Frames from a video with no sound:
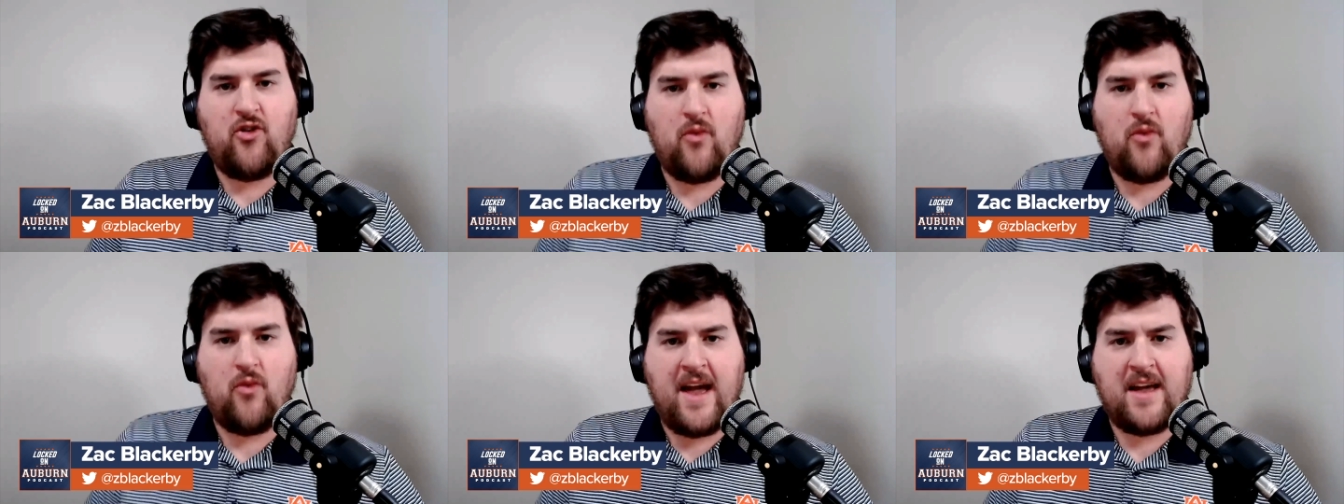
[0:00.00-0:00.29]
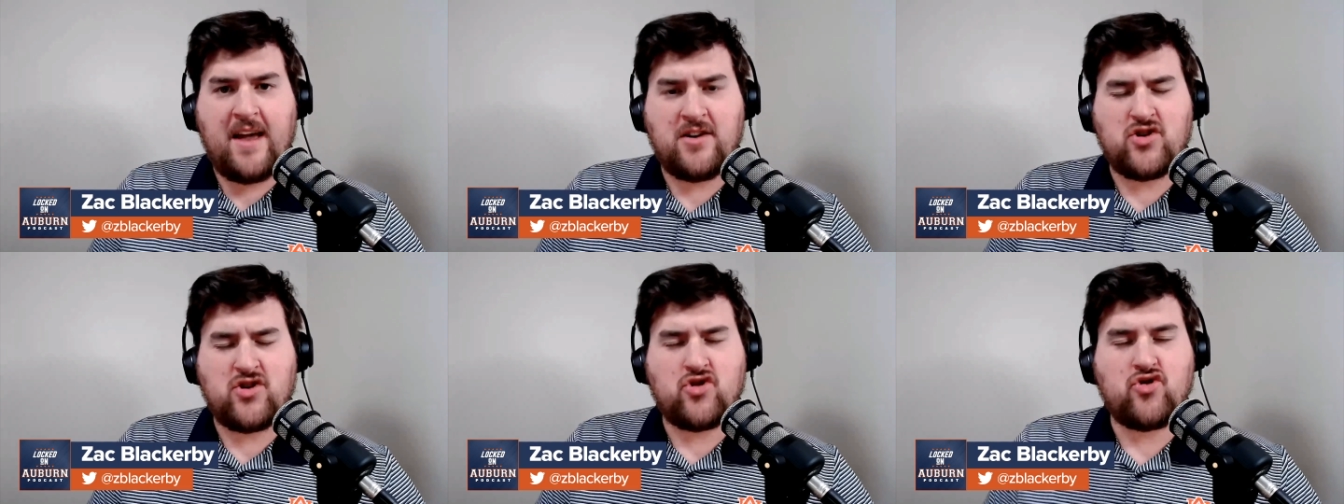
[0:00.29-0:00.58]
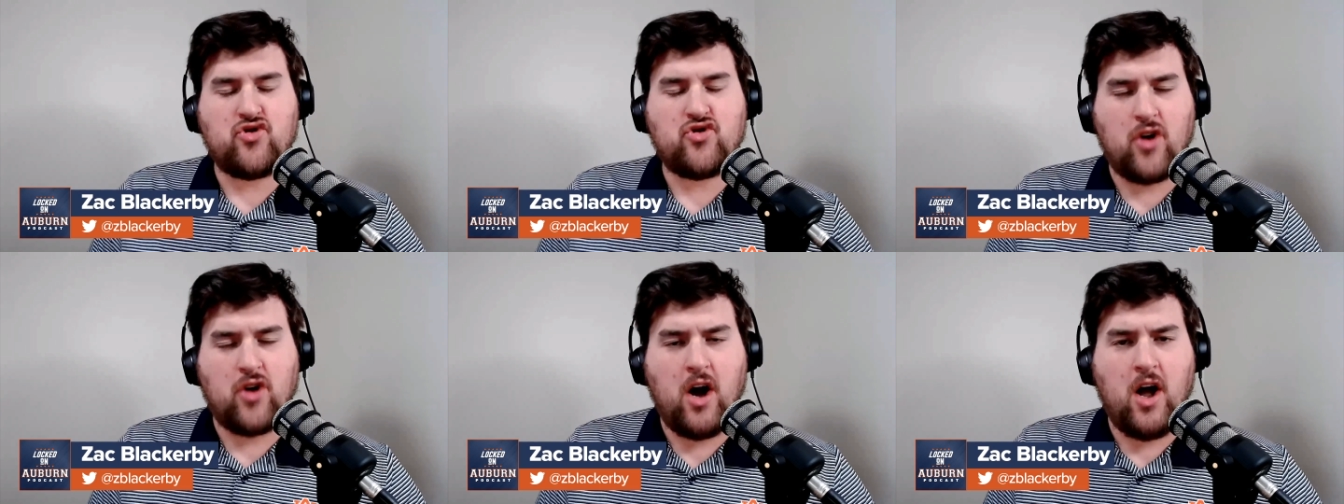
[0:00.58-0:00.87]
a
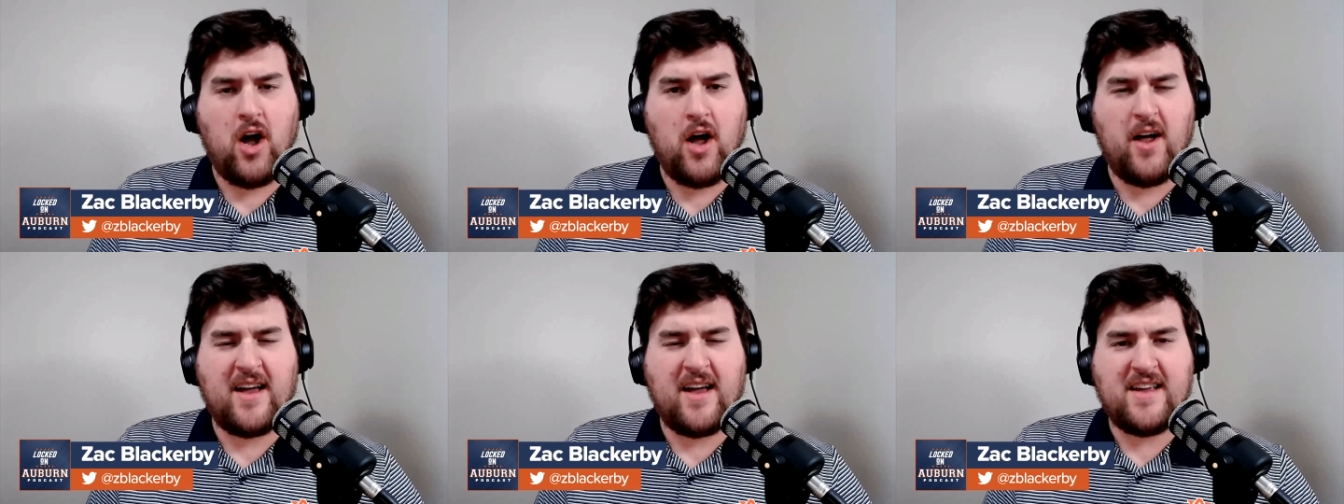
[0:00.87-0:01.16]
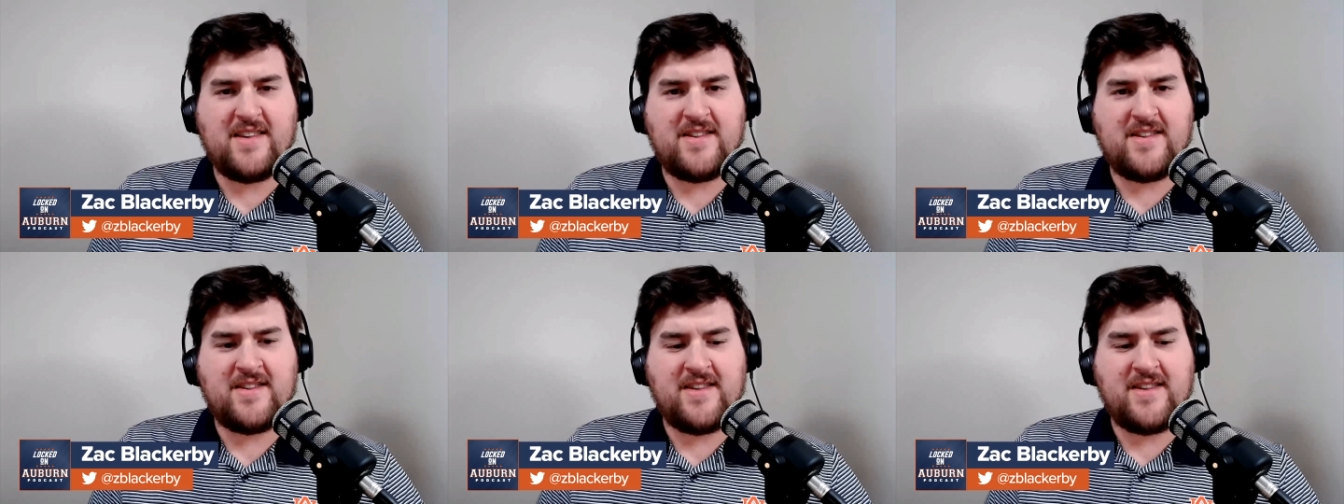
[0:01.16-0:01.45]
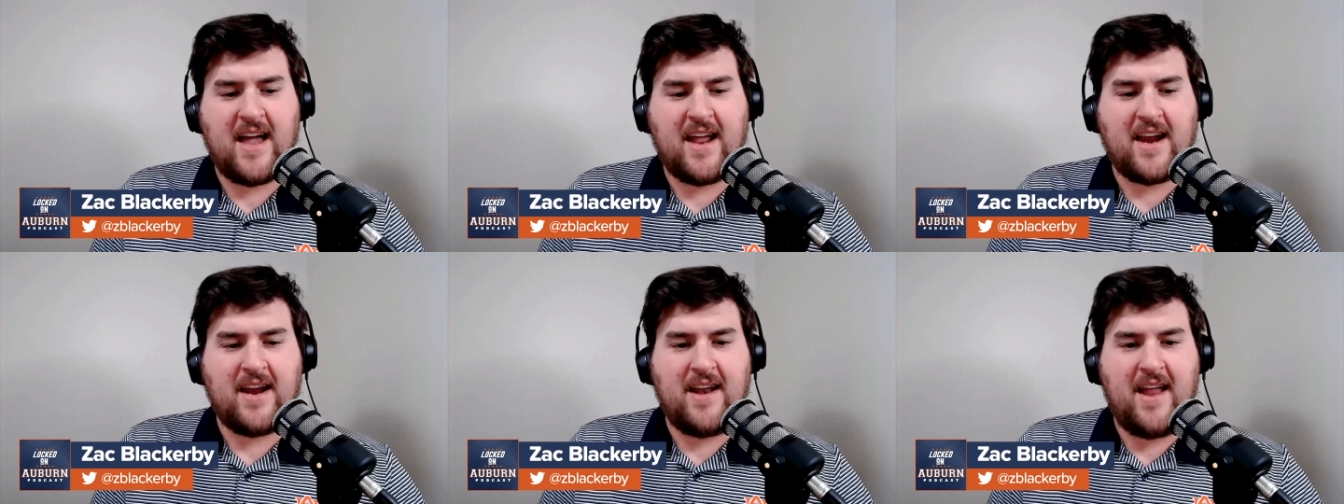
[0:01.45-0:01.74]
strong
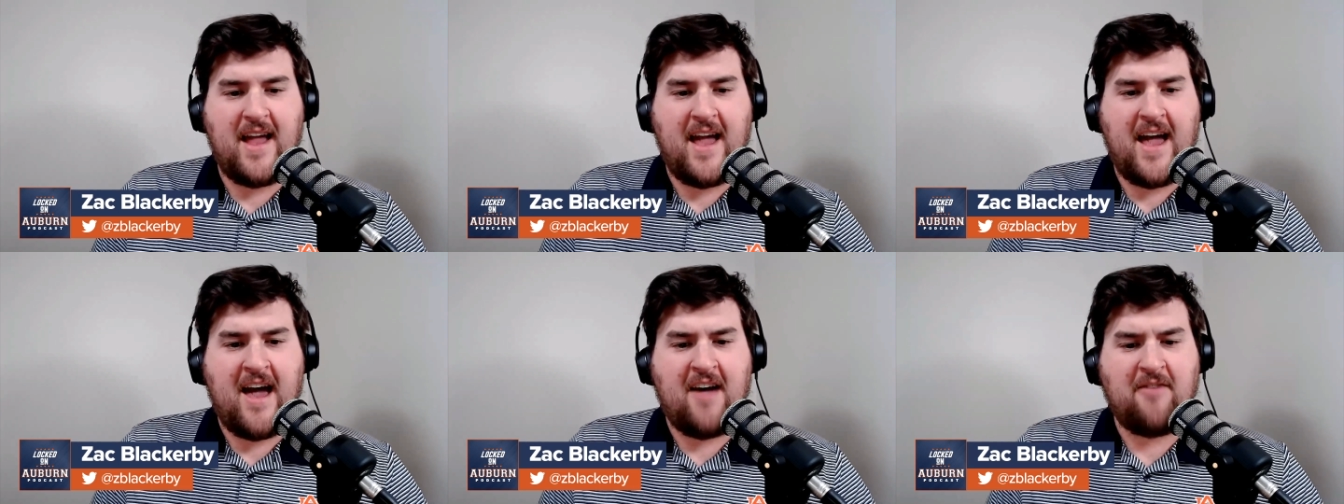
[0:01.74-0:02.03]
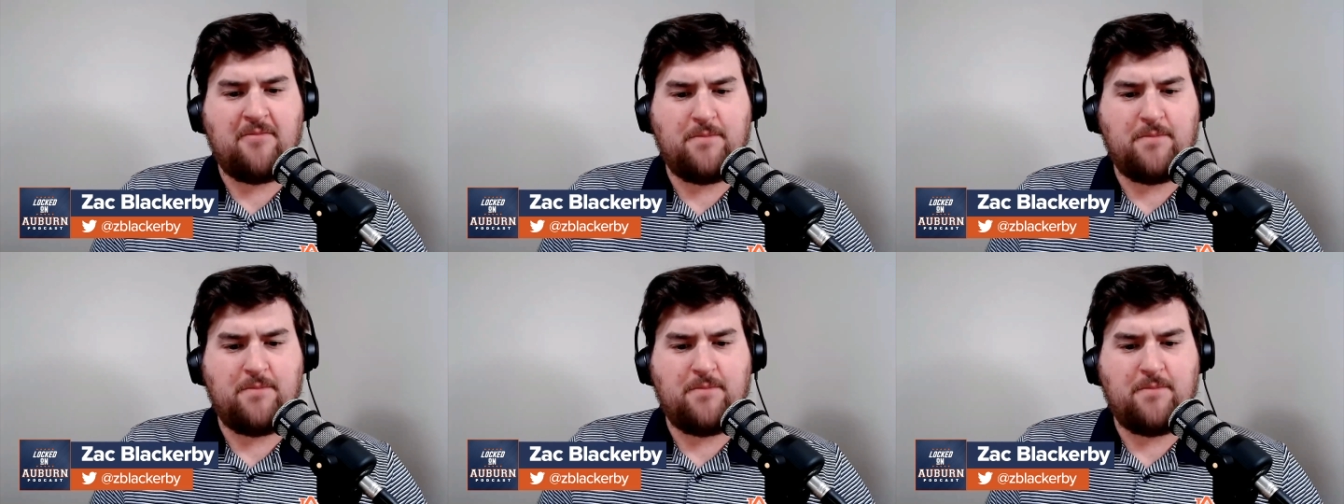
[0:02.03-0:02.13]
second half,